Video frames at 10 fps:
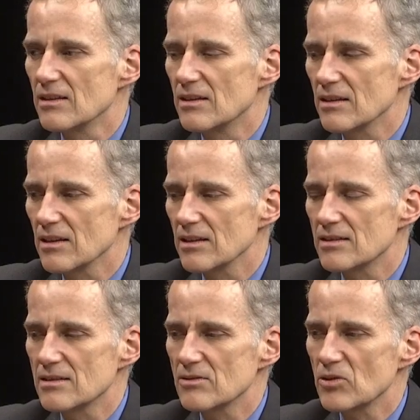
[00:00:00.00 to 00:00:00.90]
the
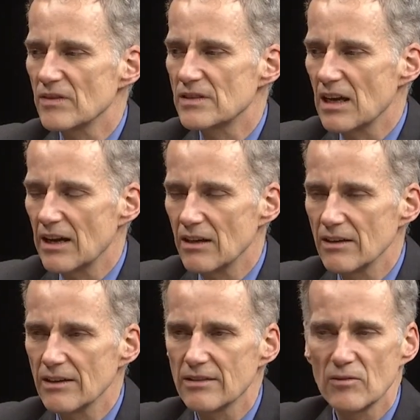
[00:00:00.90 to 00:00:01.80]
sort of
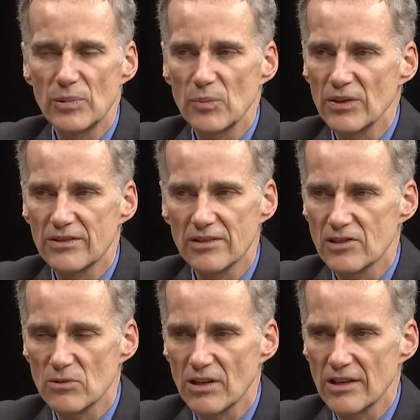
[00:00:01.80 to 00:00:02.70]
direness of people's
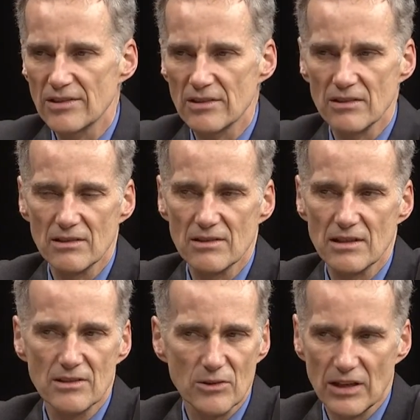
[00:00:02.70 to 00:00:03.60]
situations
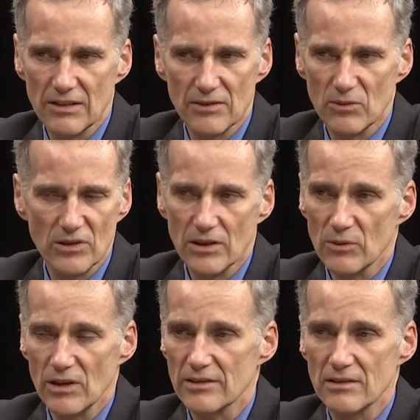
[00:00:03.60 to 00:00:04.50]
in New Haven really
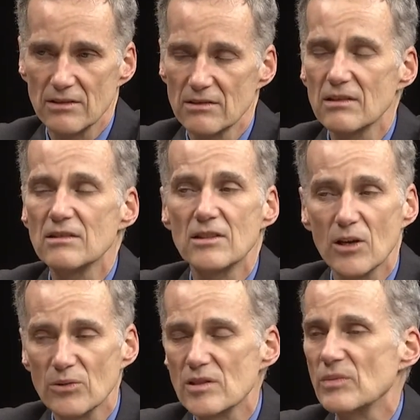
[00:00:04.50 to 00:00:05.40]
wasn't
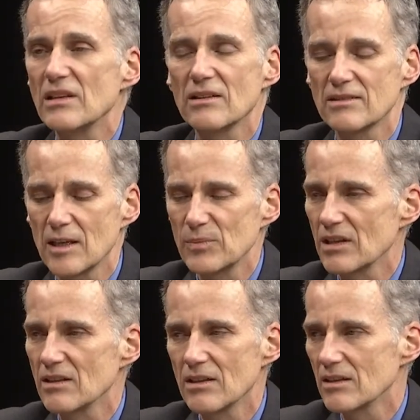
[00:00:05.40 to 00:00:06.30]
known to me except
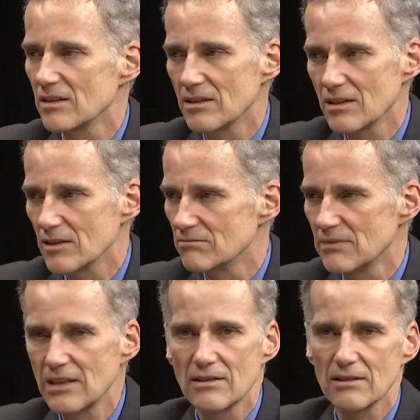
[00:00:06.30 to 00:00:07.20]
on a you know
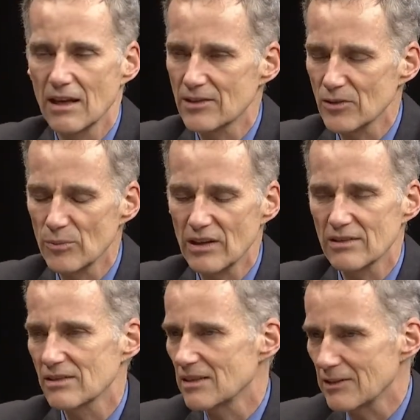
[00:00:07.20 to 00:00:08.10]
intellectual hmm.
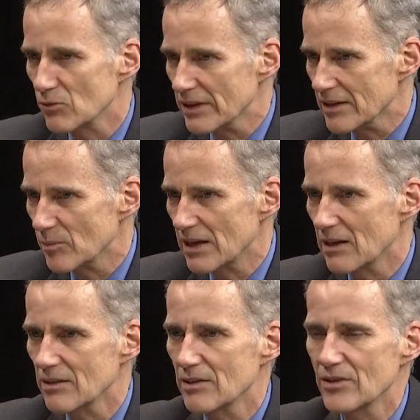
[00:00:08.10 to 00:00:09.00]
basis. Mm-hmm. I'd read
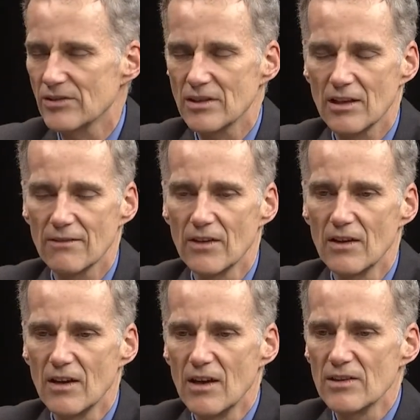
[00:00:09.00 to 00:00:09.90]
about it or stuff.
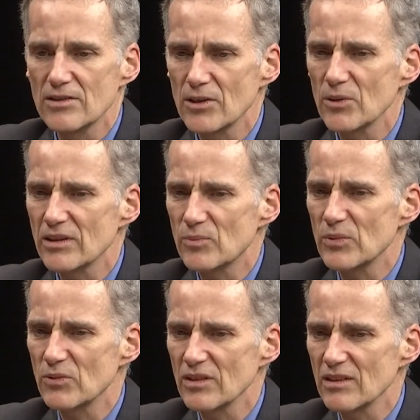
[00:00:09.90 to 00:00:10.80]
So it's
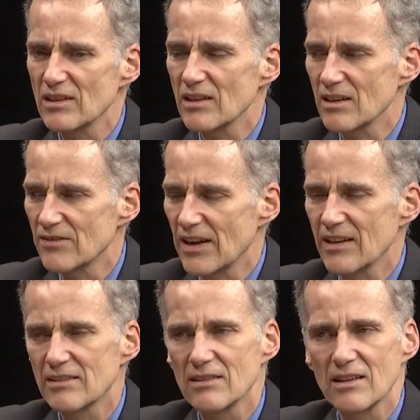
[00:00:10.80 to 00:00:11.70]
been really a
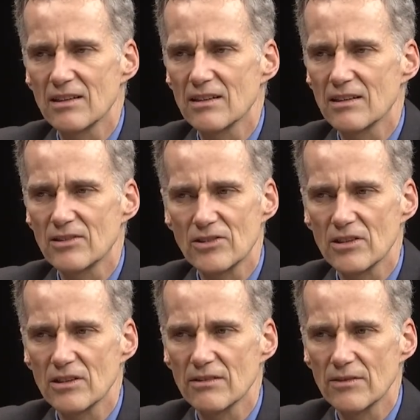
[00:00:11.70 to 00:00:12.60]
fascinating
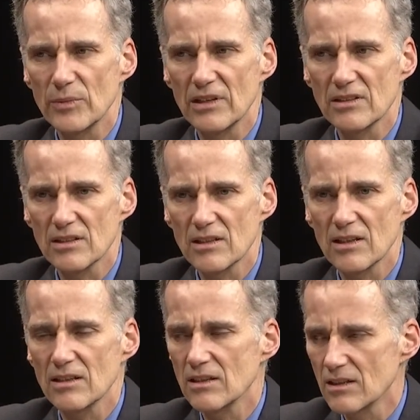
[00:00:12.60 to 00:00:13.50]
journey for me to
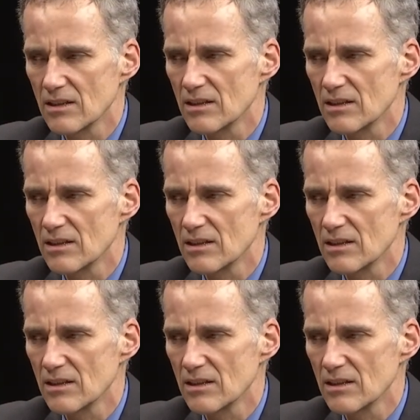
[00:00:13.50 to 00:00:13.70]
kind of